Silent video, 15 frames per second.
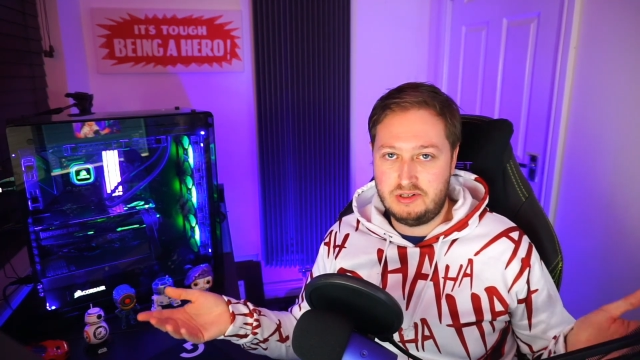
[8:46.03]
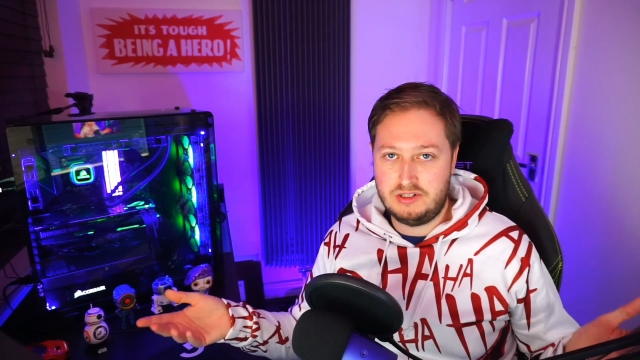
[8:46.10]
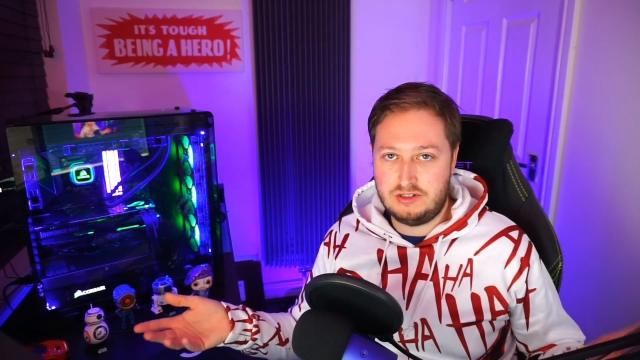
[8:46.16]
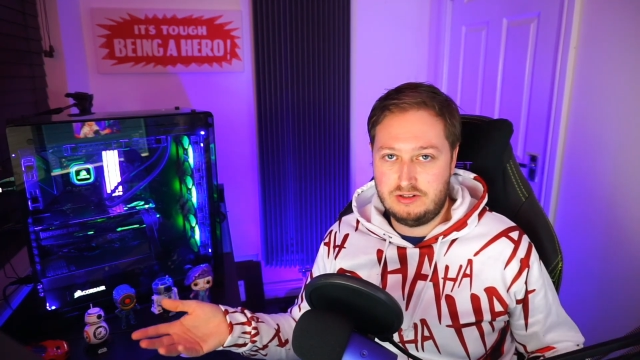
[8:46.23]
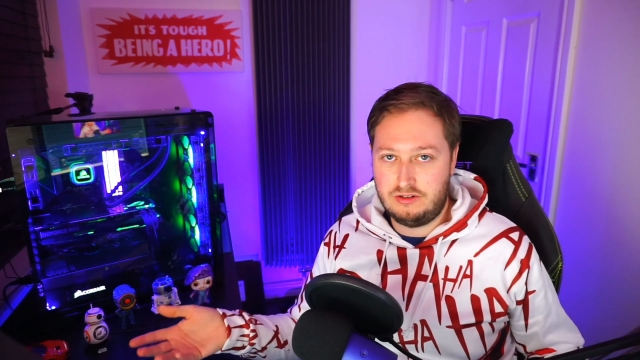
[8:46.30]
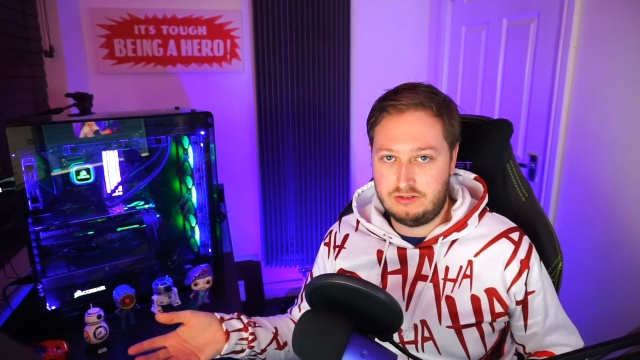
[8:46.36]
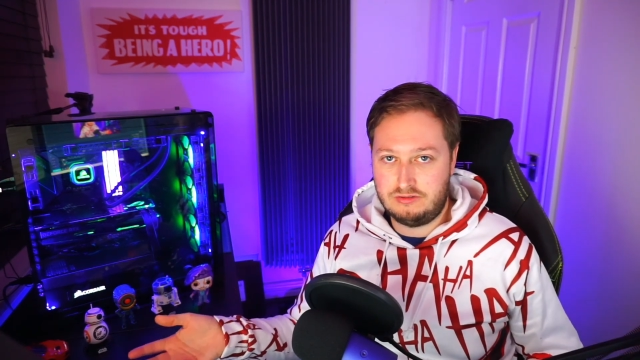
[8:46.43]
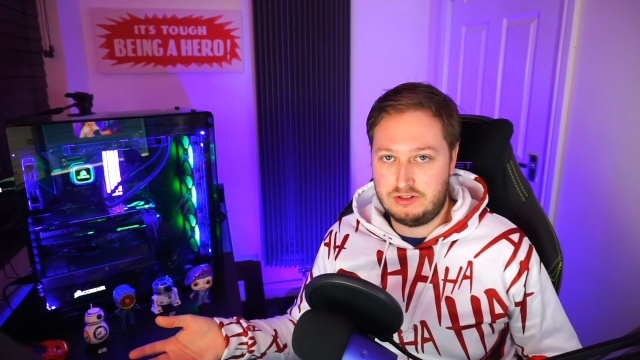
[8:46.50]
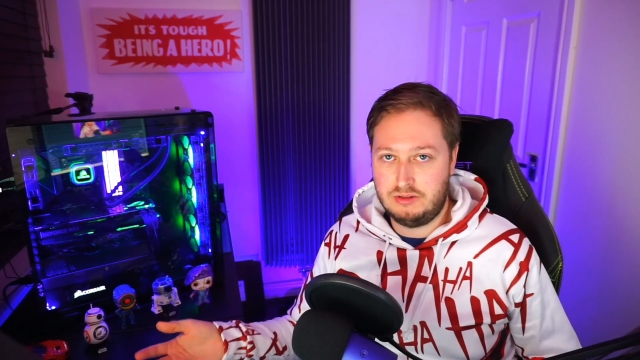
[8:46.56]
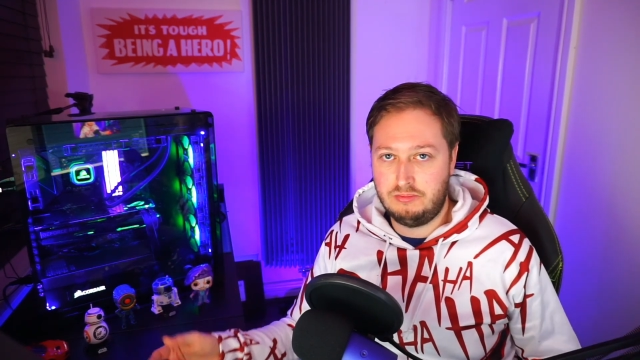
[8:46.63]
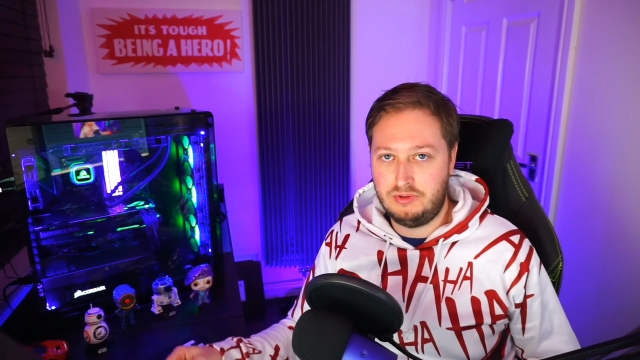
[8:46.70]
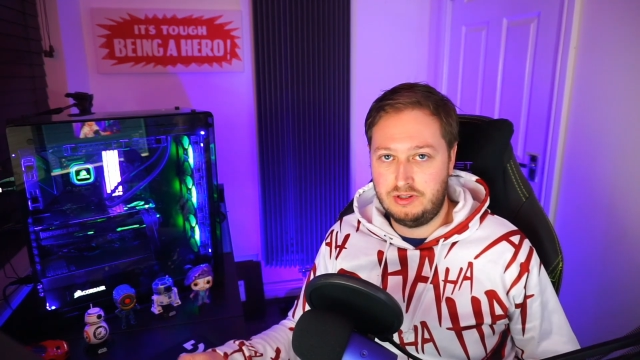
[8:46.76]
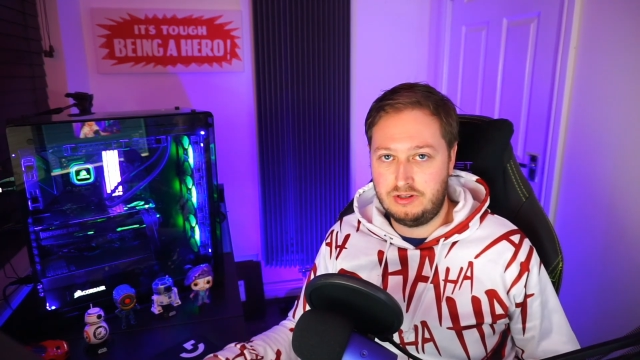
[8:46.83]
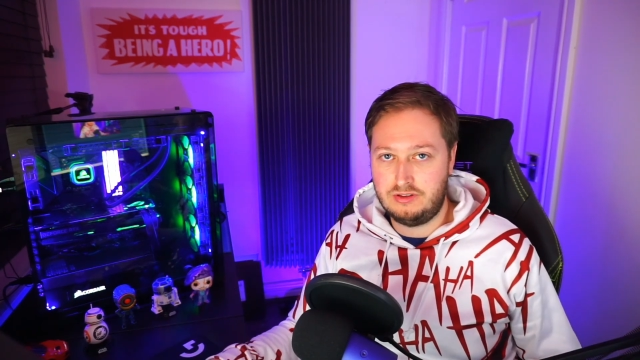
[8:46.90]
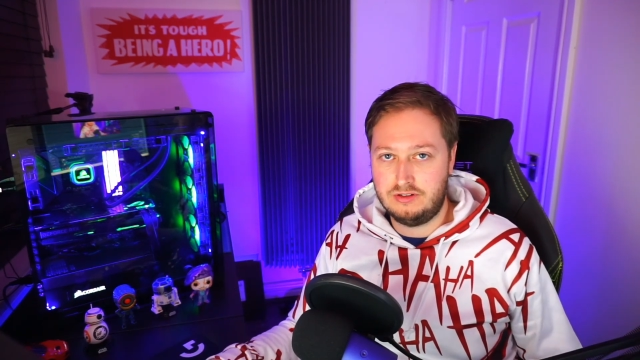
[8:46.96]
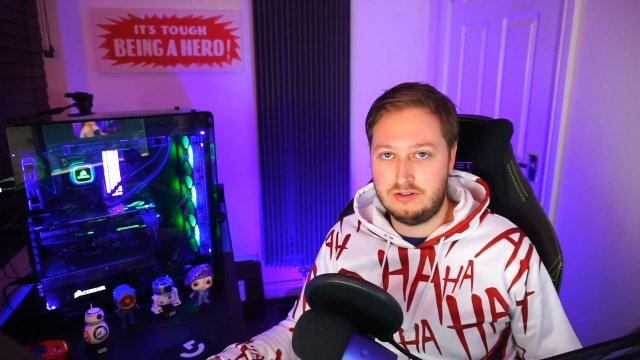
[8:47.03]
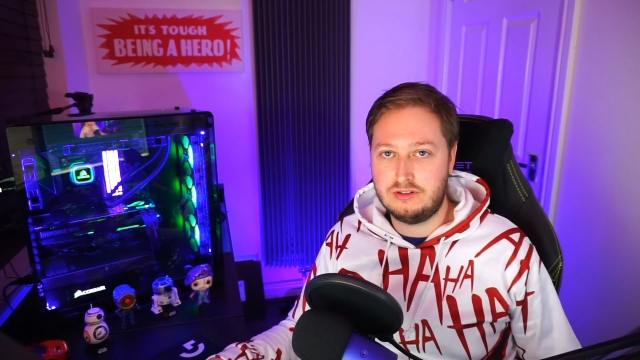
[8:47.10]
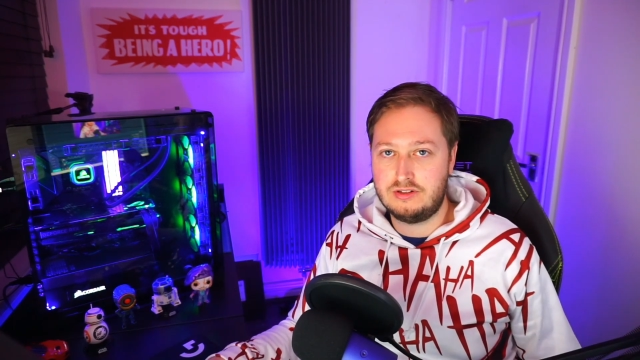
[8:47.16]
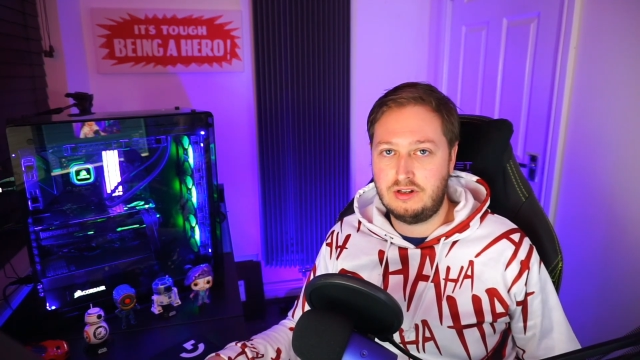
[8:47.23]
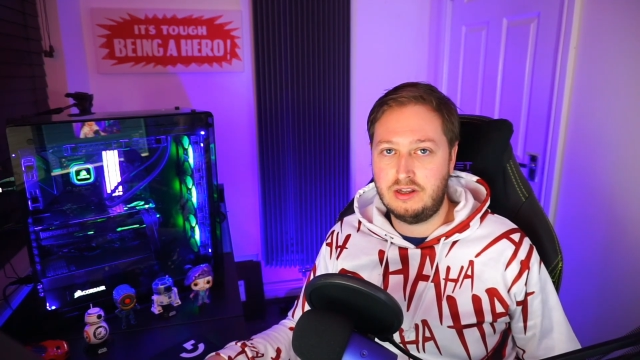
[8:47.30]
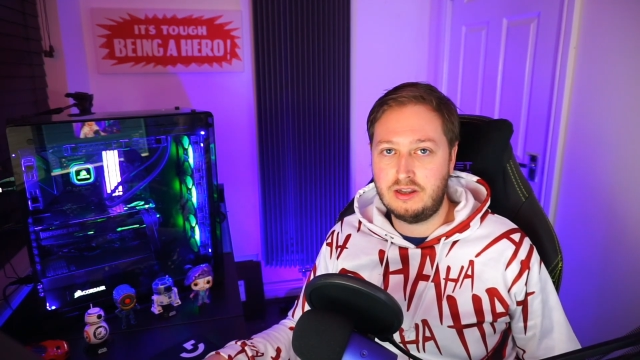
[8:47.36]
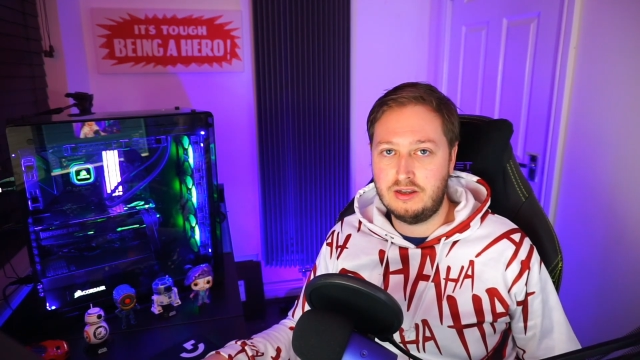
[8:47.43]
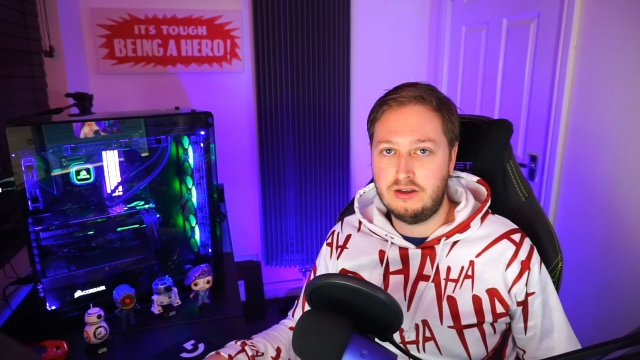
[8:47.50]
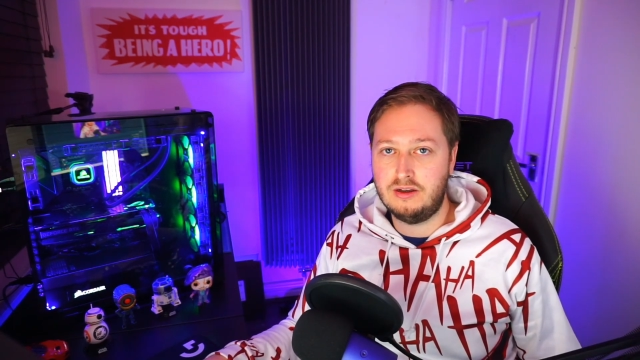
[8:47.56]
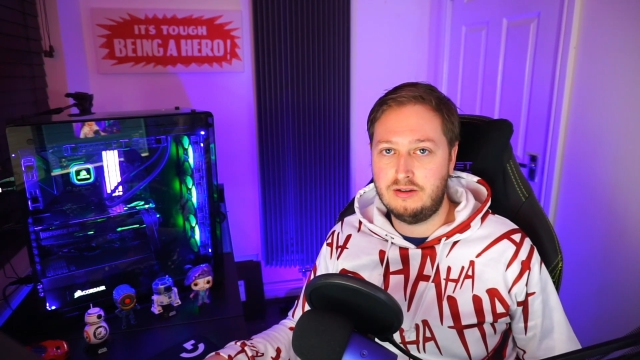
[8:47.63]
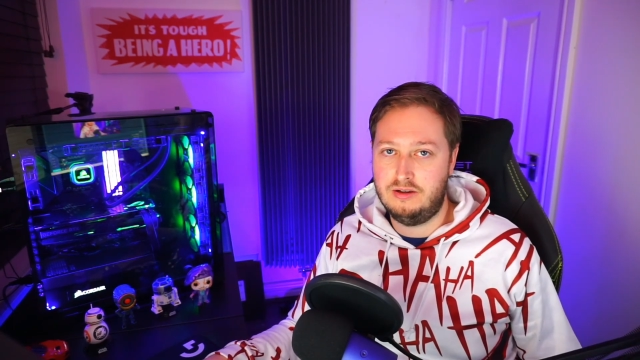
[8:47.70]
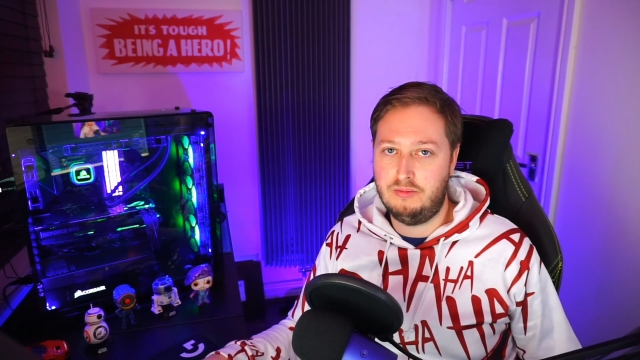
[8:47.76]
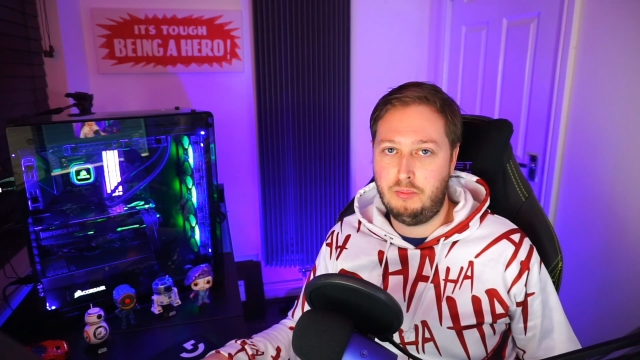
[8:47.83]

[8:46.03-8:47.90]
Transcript: it's not something that's like a